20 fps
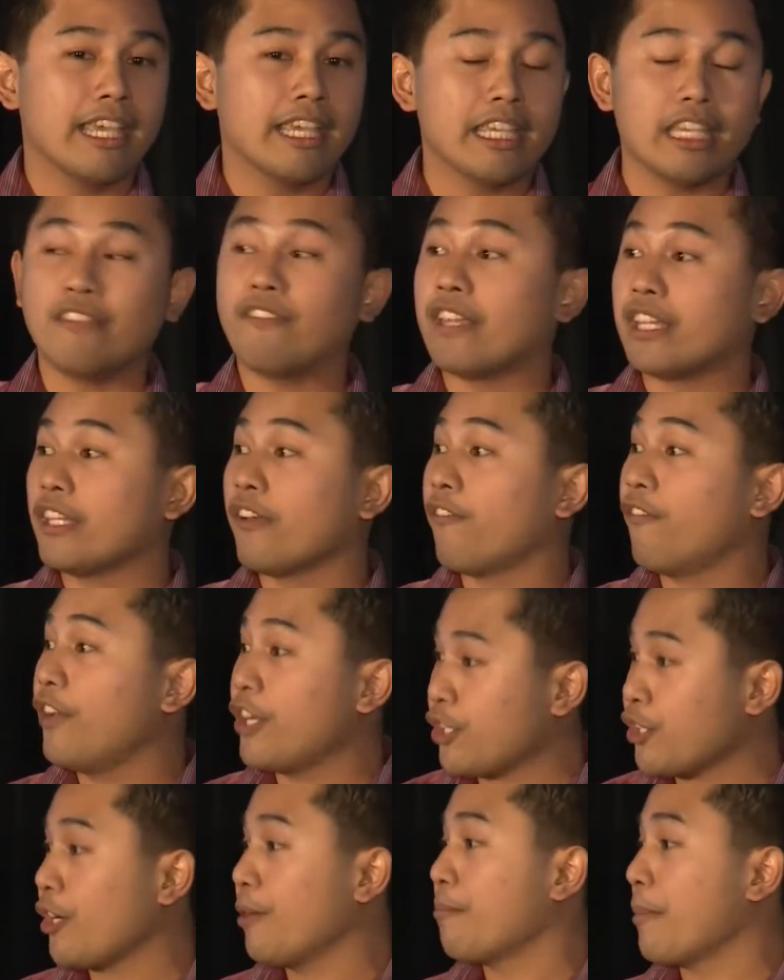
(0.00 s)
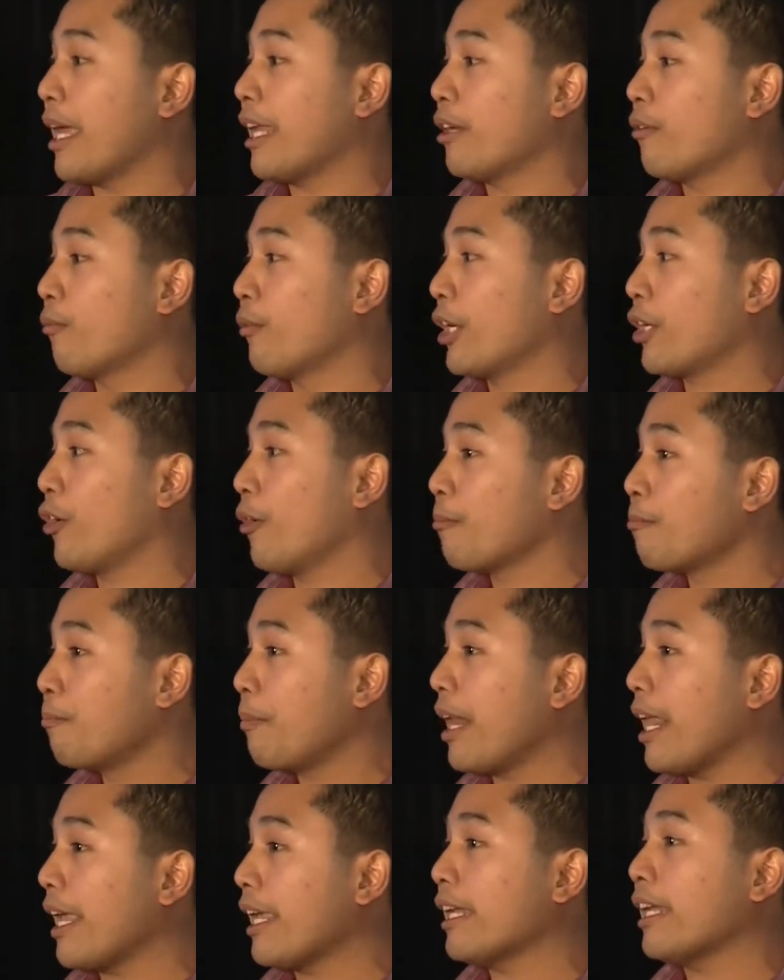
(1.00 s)
Even the fishermen were
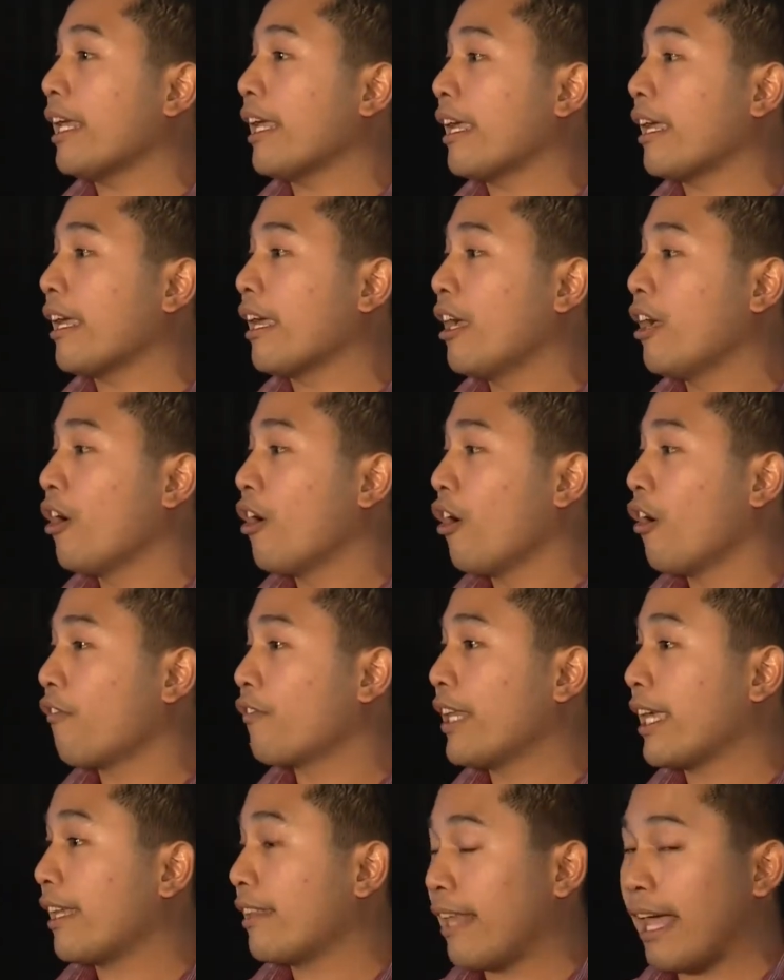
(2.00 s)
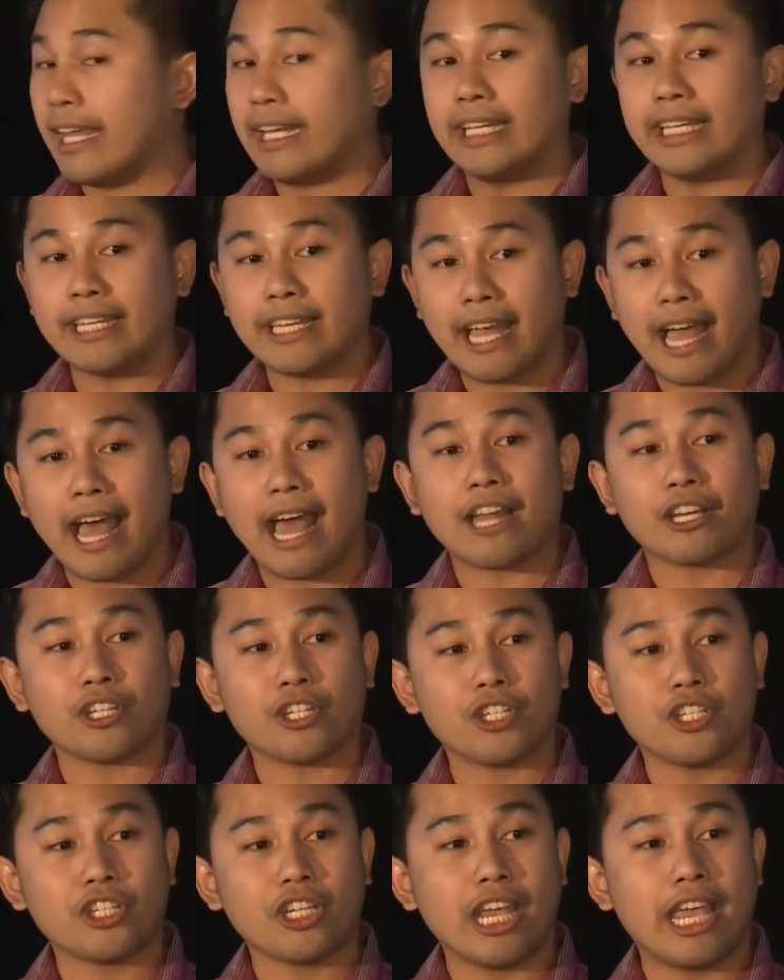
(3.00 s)
complaining of declining catch,